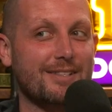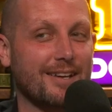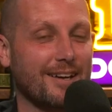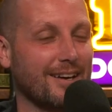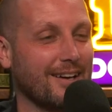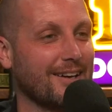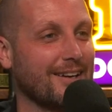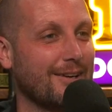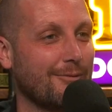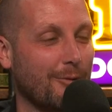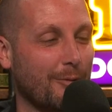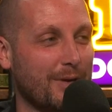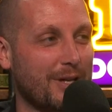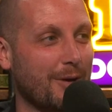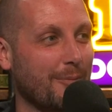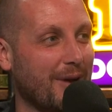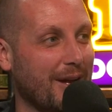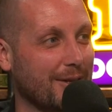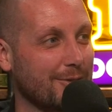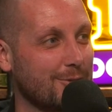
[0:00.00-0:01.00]
when we
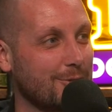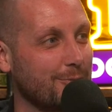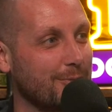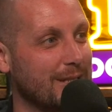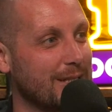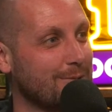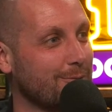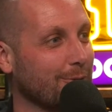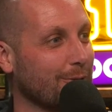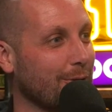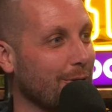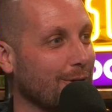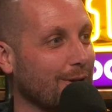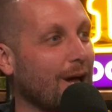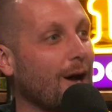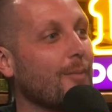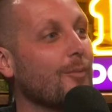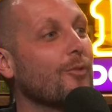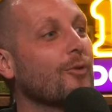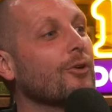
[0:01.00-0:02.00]
come back in 2 weeks, we'll know a
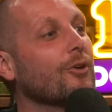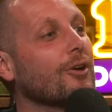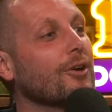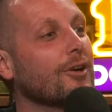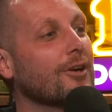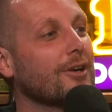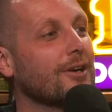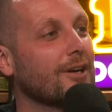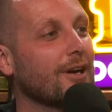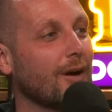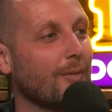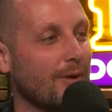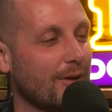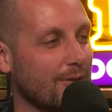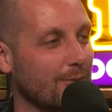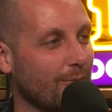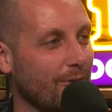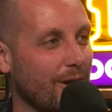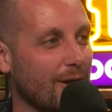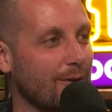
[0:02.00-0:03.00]
lot more about
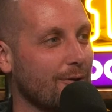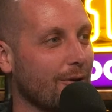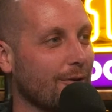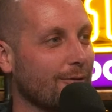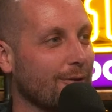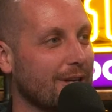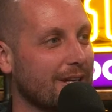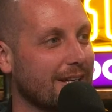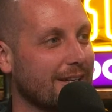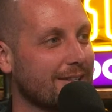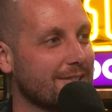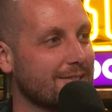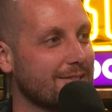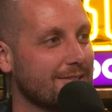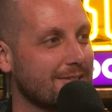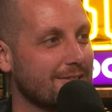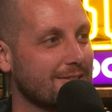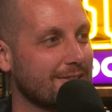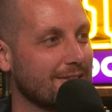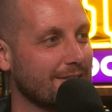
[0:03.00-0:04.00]
the Brian
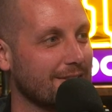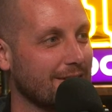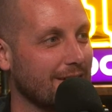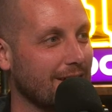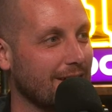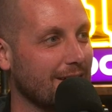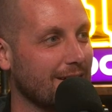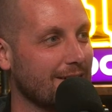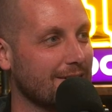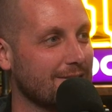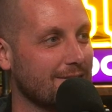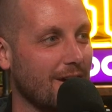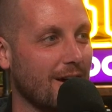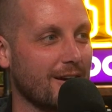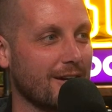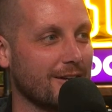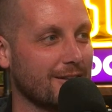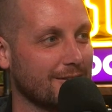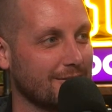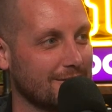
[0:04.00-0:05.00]
Rodriguez
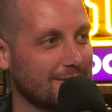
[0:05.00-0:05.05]
saga.